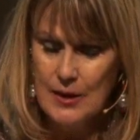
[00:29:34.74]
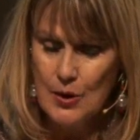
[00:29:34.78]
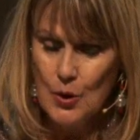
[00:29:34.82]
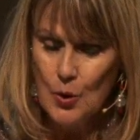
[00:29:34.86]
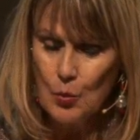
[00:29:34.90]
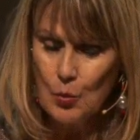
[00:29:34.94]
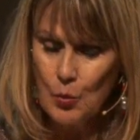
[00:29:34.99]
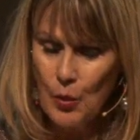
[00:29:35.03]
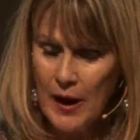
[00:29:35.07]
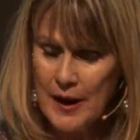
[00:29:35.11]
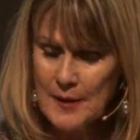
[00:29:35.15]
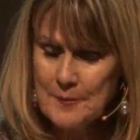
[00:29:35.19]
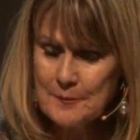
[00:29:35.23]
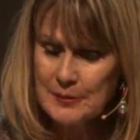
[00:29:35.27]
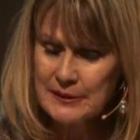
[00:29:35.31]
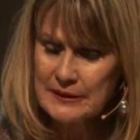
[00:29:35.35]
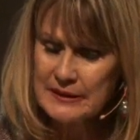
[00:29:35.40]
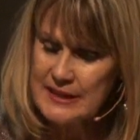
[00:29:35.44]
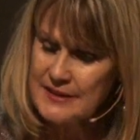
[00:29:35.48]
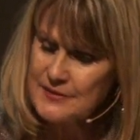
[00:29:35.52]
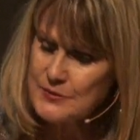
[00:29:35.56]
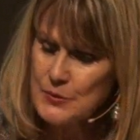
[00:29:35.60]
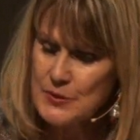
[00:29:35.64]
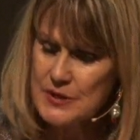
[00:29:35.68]
One
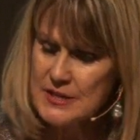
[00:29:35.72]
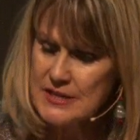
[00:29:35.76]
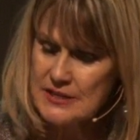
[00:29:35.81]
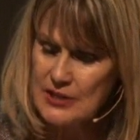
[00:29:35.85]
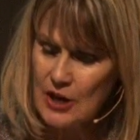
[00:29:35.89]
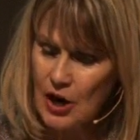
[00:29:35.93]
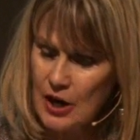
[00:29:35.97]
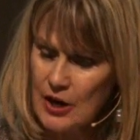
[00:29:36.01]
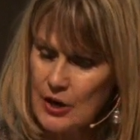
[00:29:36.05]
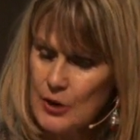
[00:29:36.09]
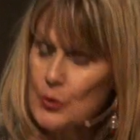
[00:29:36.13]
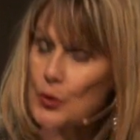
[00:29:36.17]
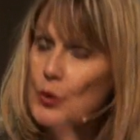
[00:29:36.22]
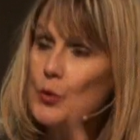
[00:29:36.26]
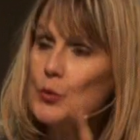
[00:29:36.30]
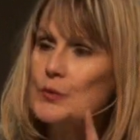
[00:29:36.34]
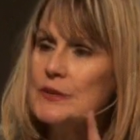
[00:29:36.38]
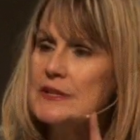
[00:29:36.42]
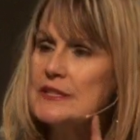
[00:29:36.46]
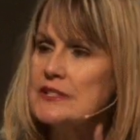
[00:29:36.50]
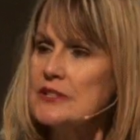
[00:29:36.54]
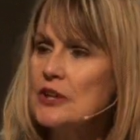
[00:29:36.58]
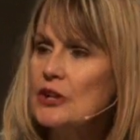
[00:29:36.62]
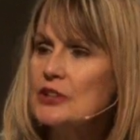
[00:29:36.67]
believes with his heart,
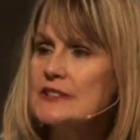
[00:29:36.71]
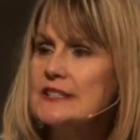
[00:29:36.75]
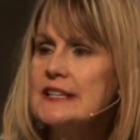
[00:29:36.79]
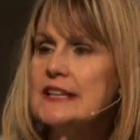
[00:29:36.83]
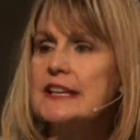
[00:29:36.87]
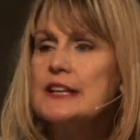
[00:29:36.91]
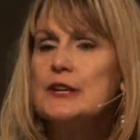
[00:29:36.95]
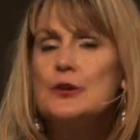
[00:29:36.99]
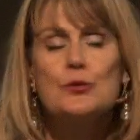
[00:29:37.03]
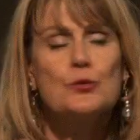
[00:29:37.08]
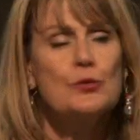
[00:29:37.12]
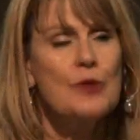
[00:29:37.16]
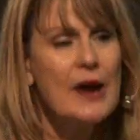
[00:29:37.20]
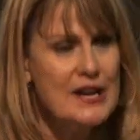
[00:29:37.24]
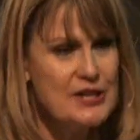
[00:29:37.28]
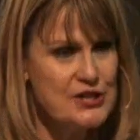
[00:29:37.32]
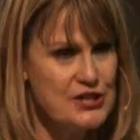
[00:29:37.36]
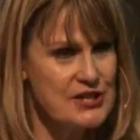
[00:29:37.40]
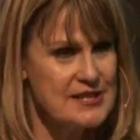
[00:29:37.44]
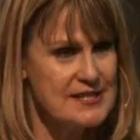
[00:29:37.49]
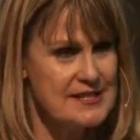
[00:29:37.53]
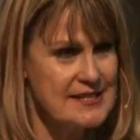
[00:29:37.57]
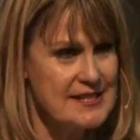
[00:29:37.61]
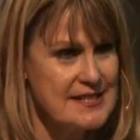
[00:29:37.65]
resulting in
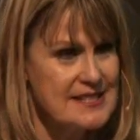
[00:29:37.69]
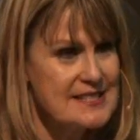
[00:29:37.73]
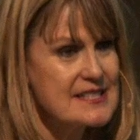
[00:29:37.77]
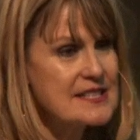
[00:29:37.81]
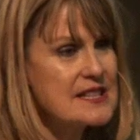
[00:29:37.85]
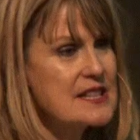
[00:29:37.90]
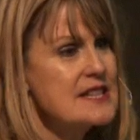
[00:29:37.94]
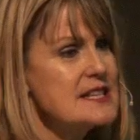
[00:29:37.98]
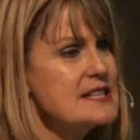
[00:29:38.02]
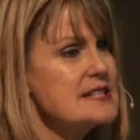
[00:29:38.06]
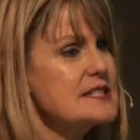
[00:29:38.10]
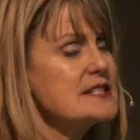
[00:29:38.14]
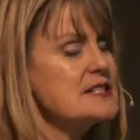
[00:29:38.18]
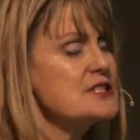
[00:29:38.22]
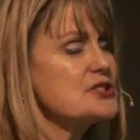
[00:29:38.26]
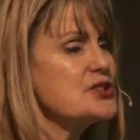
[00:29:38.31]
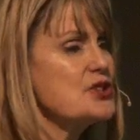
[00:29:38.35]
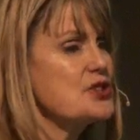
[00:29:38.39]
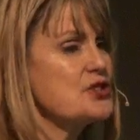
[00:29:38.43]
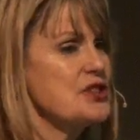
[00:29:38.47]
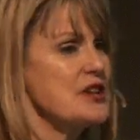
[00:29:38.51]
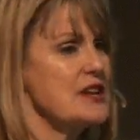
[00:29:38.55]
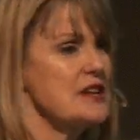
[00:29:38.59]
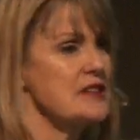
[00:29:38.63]
righteousness. This is the
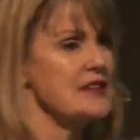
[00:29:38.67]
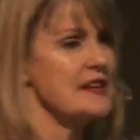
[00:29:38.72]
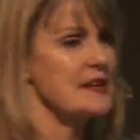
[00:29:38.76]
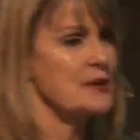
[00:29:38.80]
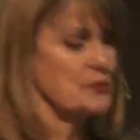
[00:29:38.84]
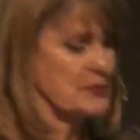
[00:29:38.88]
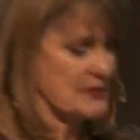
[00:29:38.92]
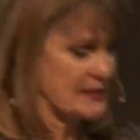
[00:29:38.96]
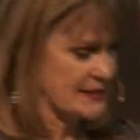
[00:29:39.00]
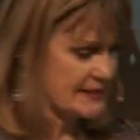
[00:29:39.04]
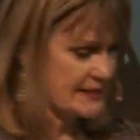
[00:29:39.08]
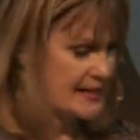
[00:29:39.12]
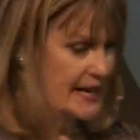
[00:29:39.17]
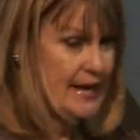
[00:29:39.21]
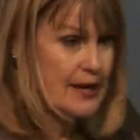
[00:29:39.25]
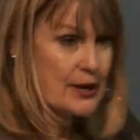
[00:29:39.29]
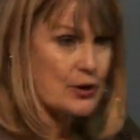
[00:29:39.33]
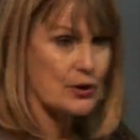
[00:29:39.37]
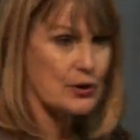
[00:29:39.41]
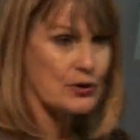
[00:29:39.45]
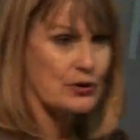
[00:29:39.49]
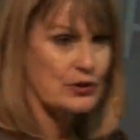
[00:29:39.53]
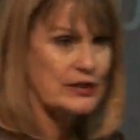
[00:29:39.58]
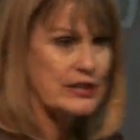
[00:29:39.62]
thing that it was saying
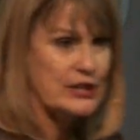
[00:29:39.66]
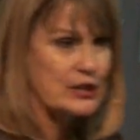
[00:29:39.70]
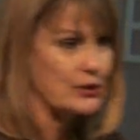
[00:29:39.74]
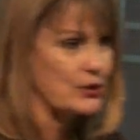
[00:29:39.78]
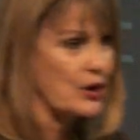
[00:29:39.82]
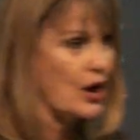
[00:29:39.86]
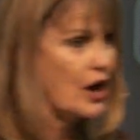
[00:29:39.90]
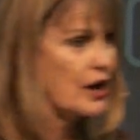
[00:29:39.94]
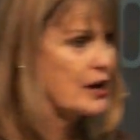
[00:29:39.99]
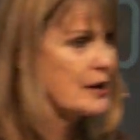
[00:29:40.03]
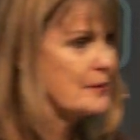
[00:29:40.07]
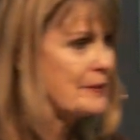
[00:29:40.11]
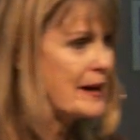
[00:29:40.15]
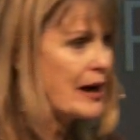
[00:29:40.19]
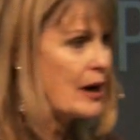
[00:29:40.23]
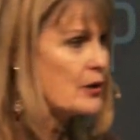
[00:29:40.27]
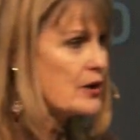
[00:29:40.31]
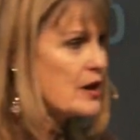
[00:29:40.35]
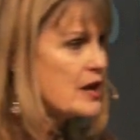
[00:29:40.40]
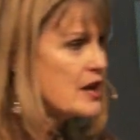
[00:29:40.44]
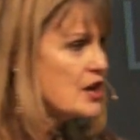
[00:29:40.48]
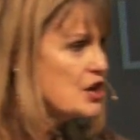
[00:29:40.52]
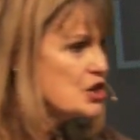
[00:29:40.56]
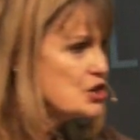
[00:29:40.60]
earlier on about
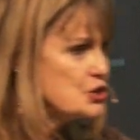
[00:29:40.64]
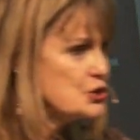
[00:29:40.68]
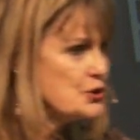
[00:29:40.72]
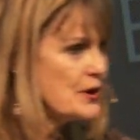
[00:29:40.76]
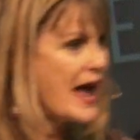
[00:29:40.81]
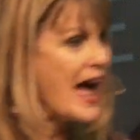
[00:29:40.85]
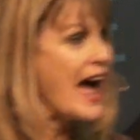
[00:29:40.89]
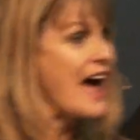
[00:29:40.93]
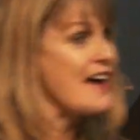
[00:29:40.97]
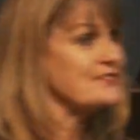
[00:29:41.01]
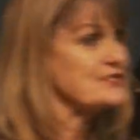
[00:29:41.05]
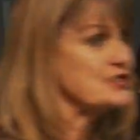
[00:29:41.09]
you have